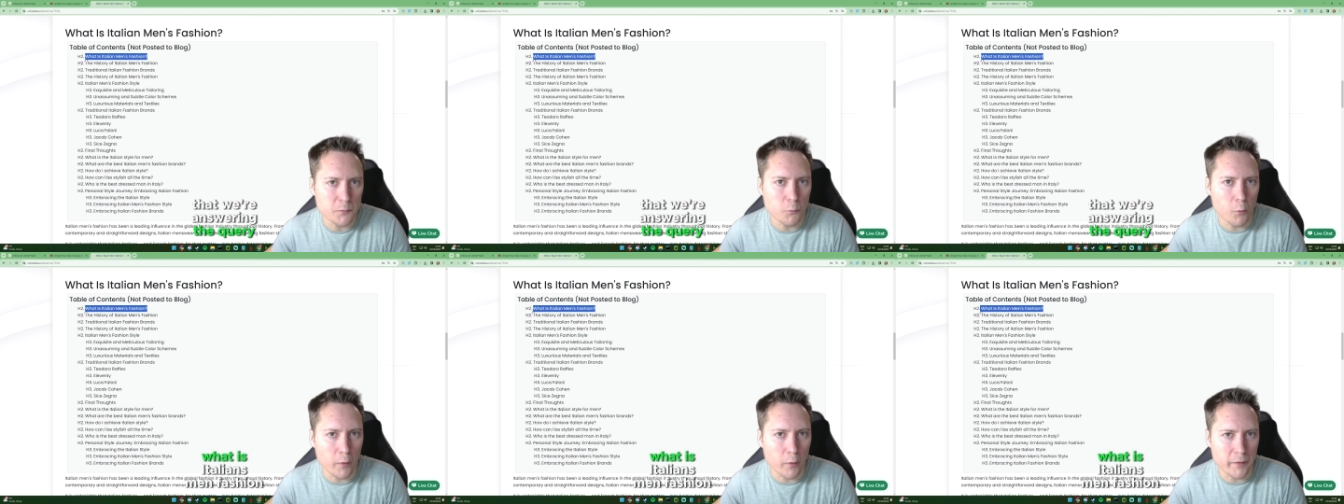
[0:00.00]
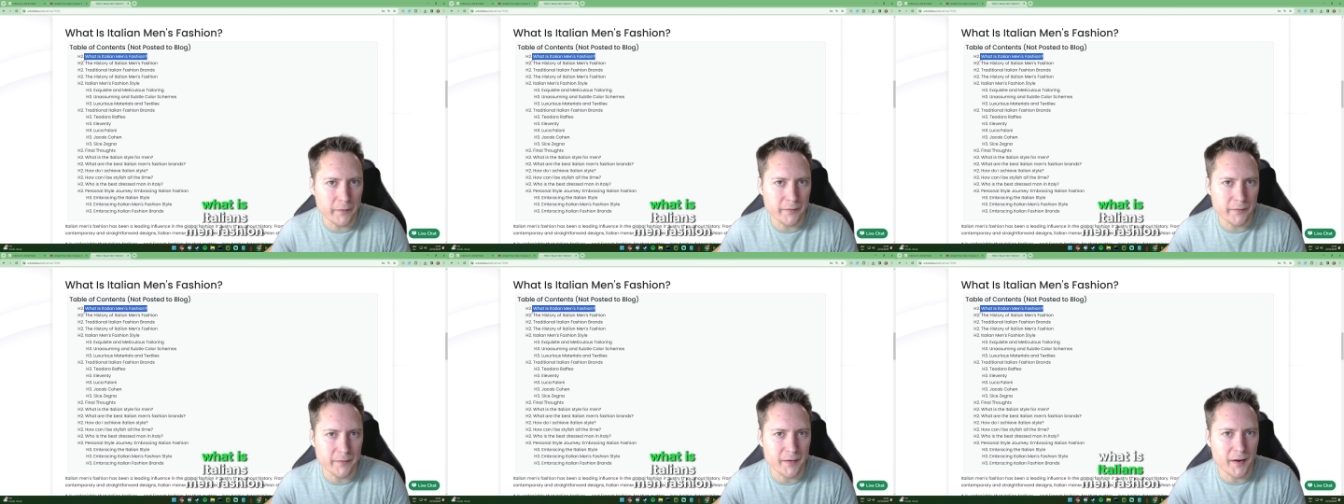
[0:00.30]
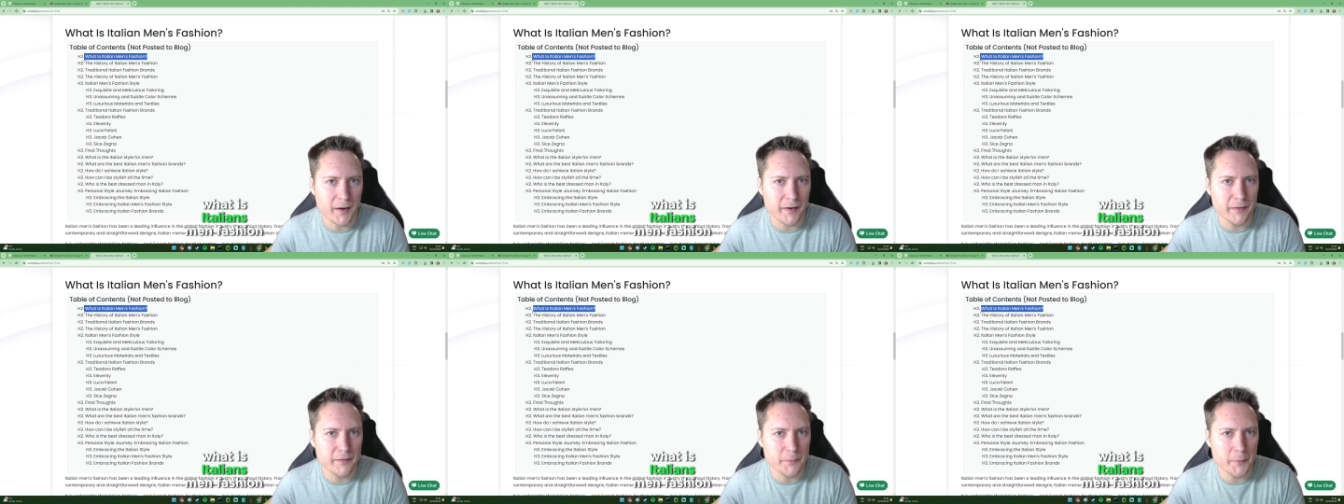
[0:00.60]
what is
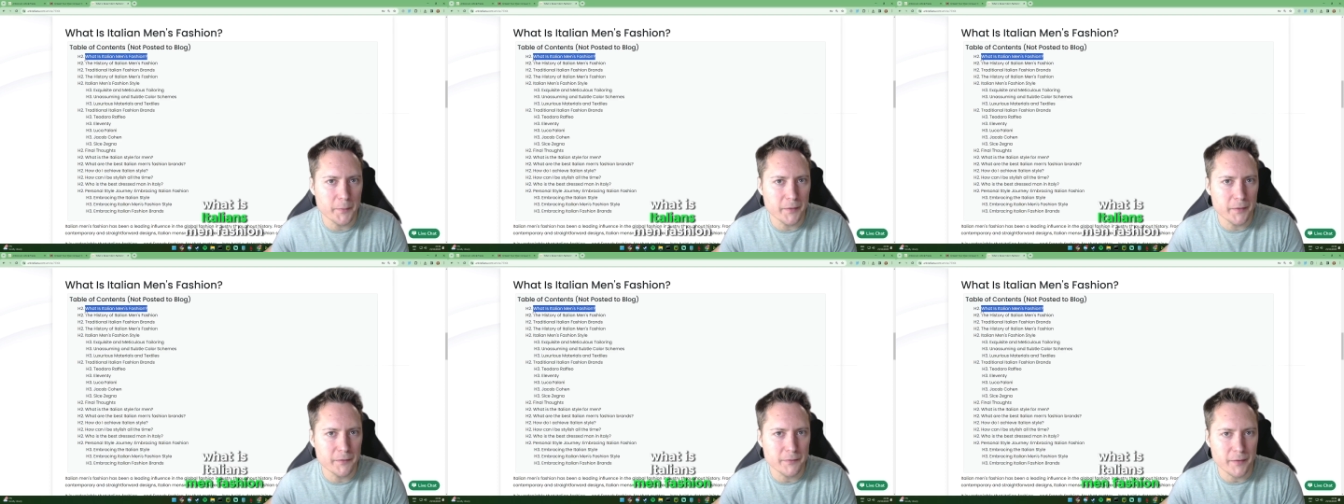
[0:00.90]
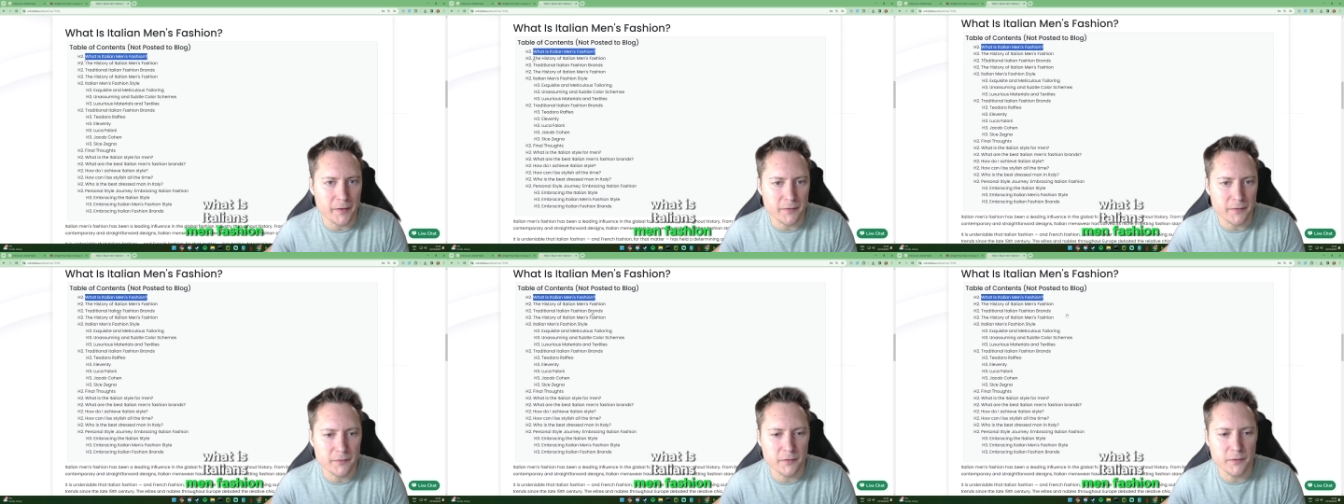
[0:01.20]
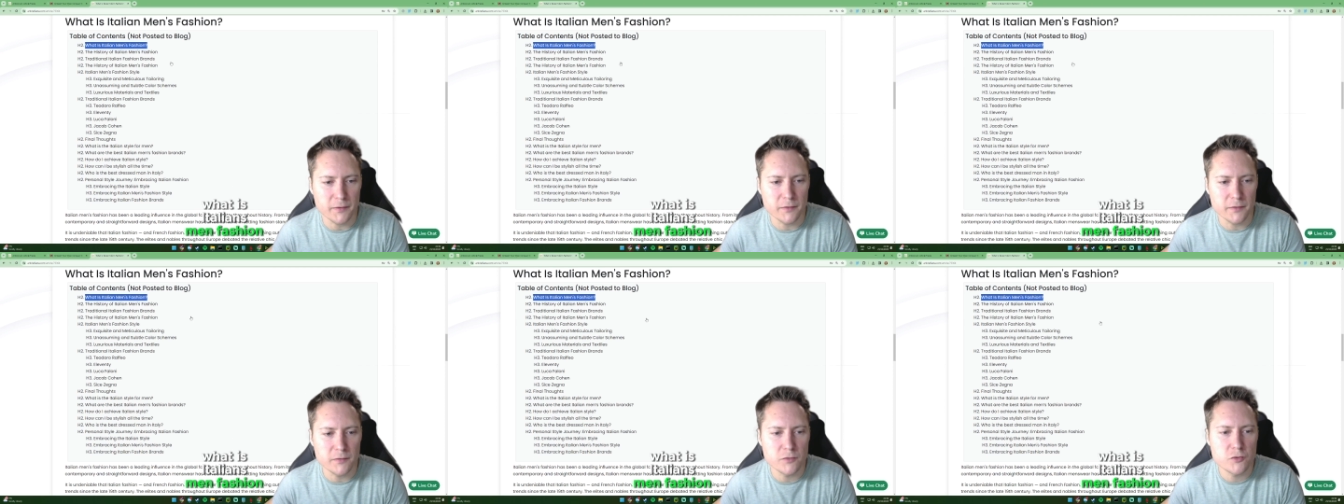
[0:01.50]
Italians men's
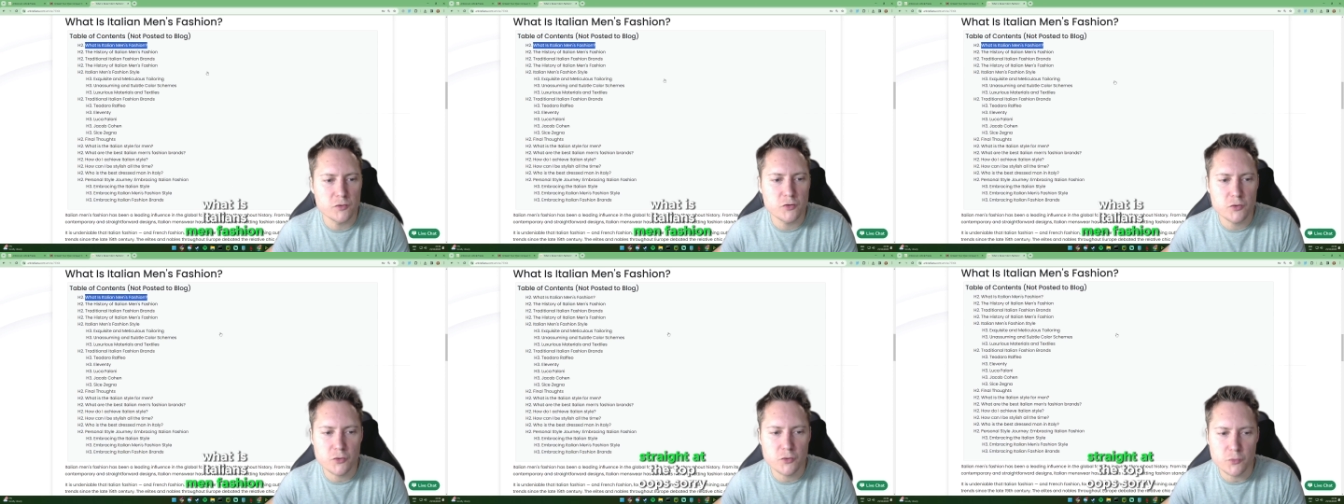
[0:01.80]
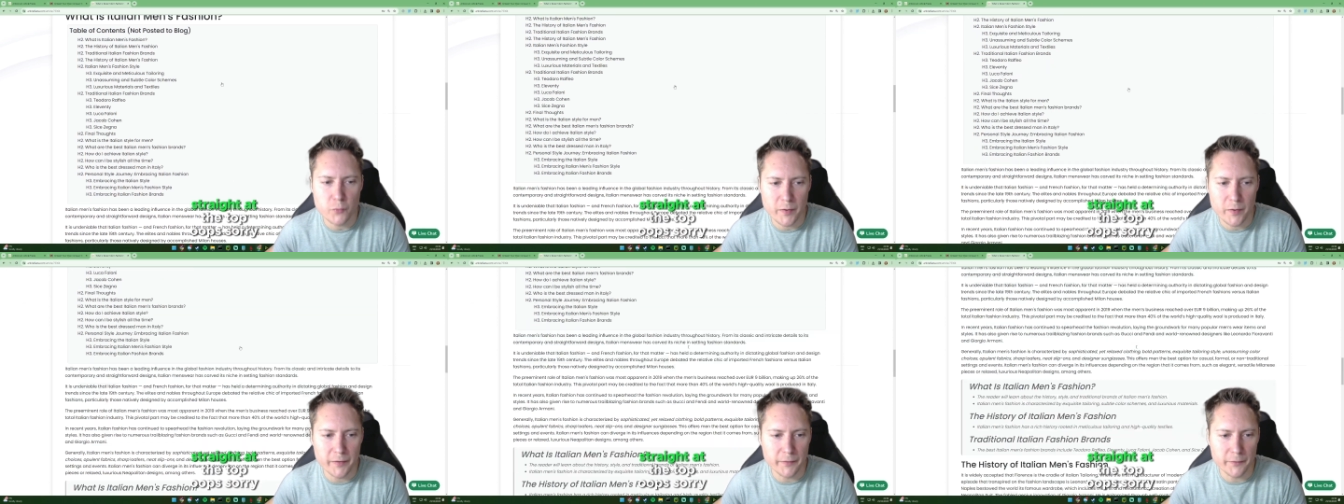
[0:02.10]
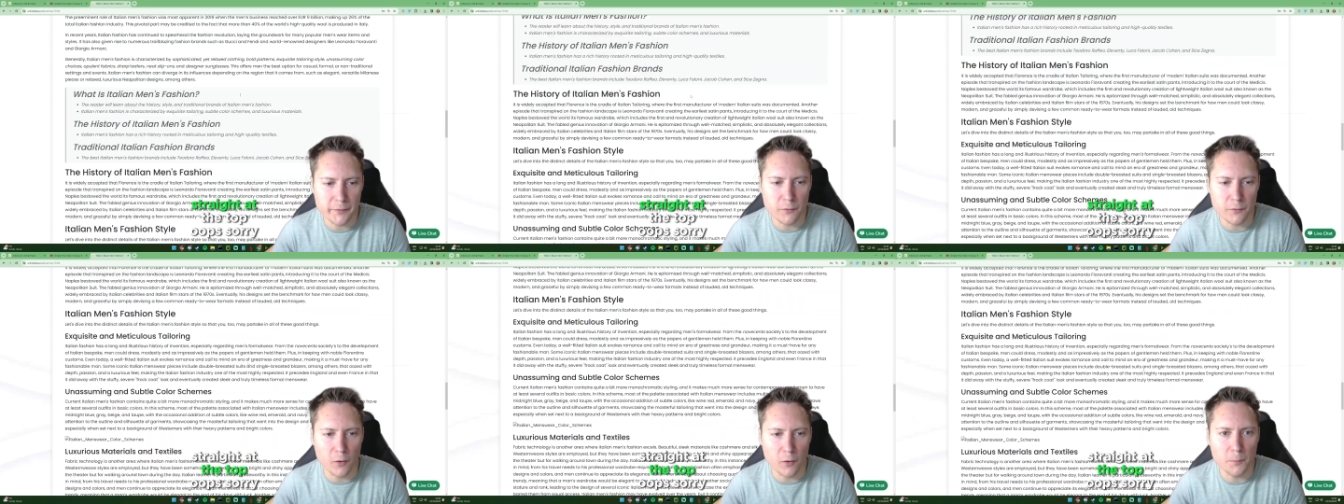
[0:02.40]
fashion, straight at
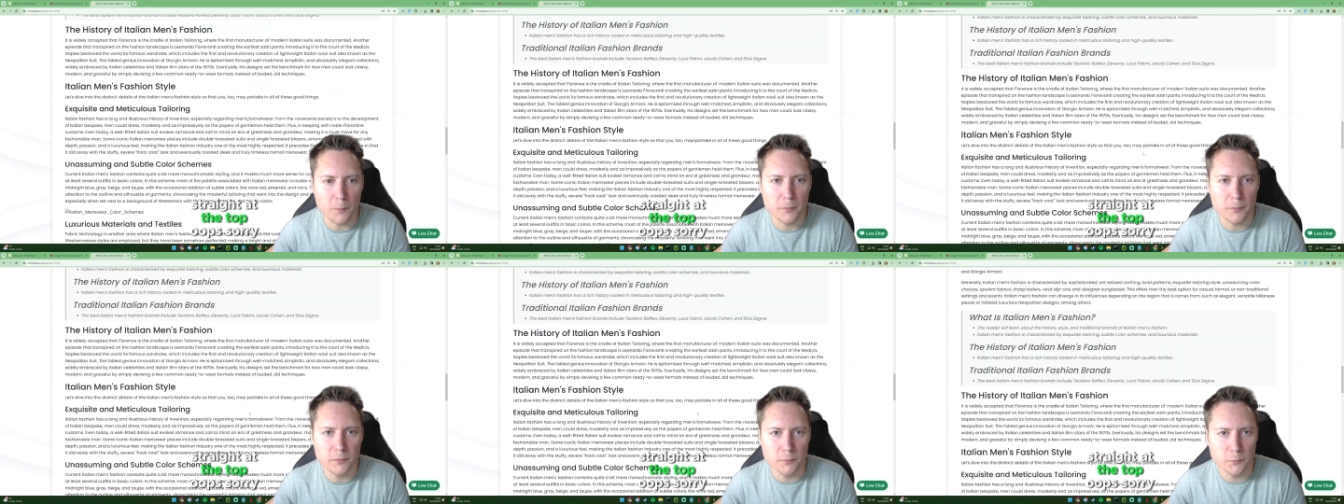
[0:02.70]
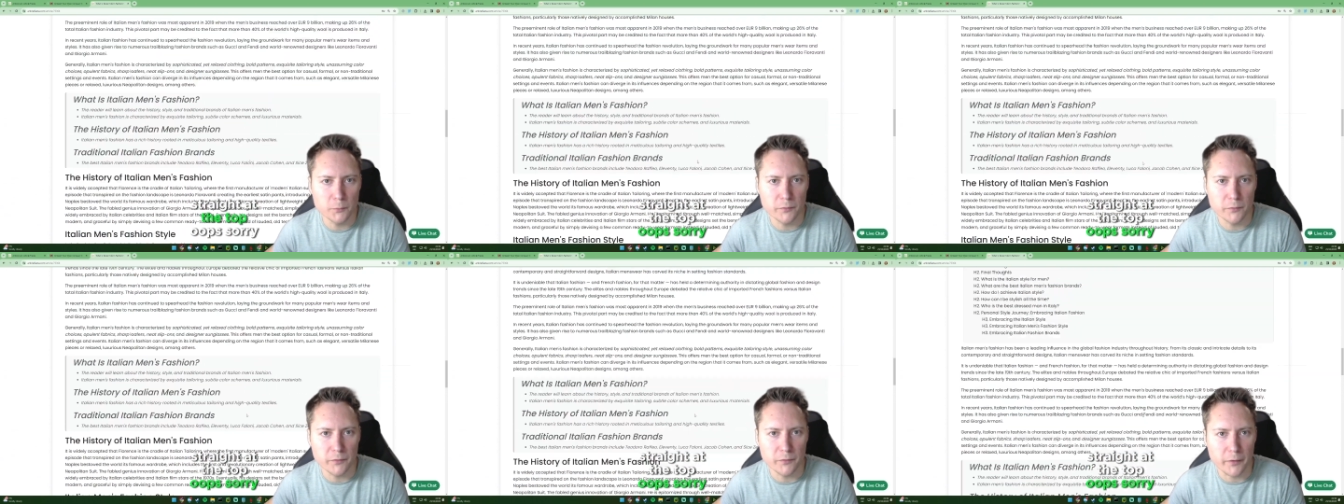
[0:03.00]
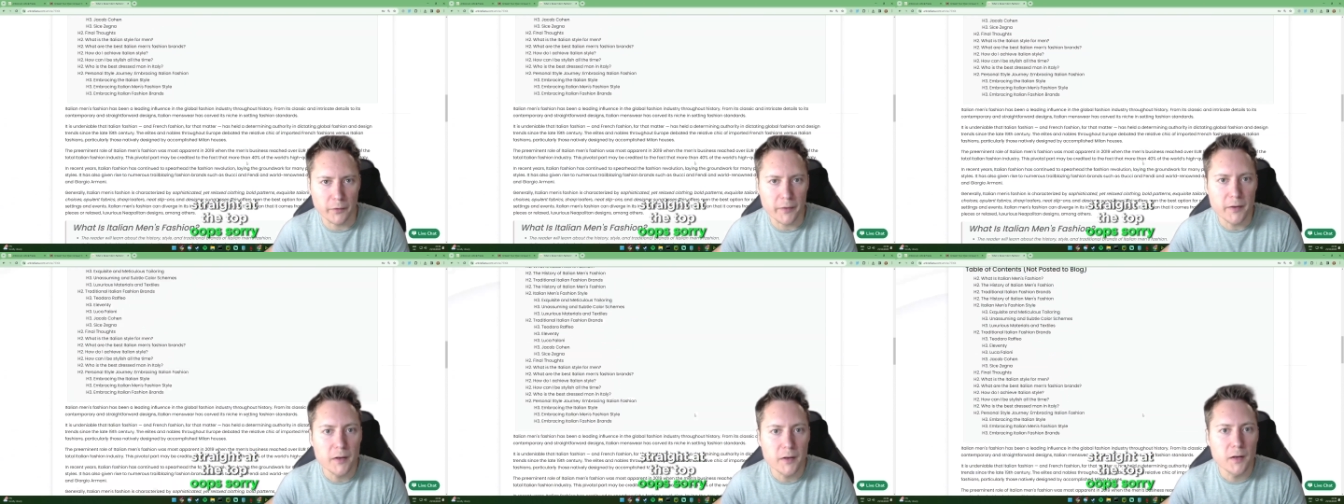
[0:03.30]
the top. Oops,
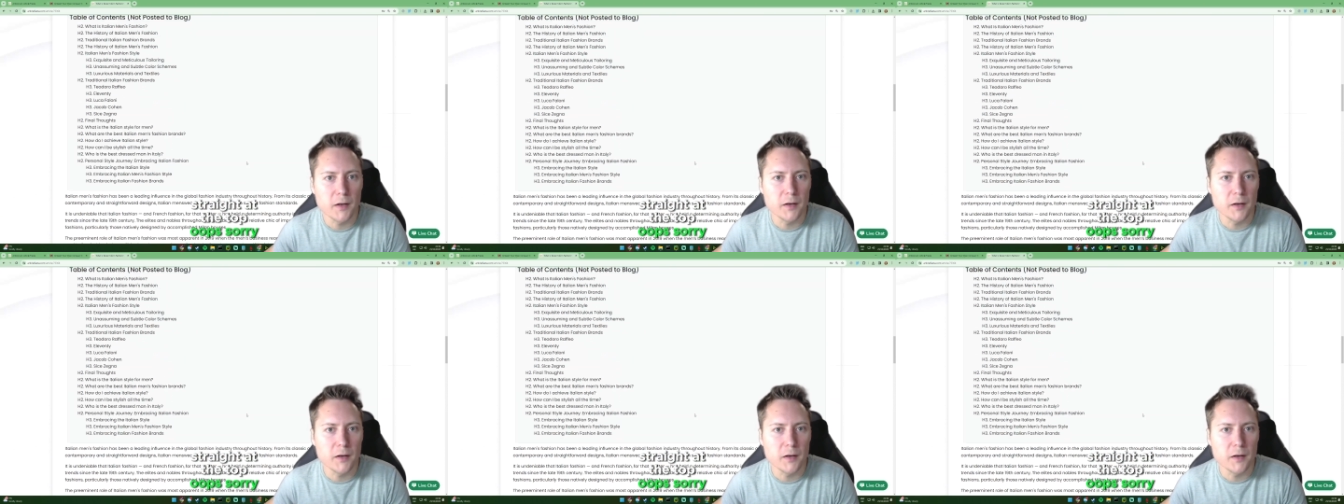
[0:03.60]
sorry.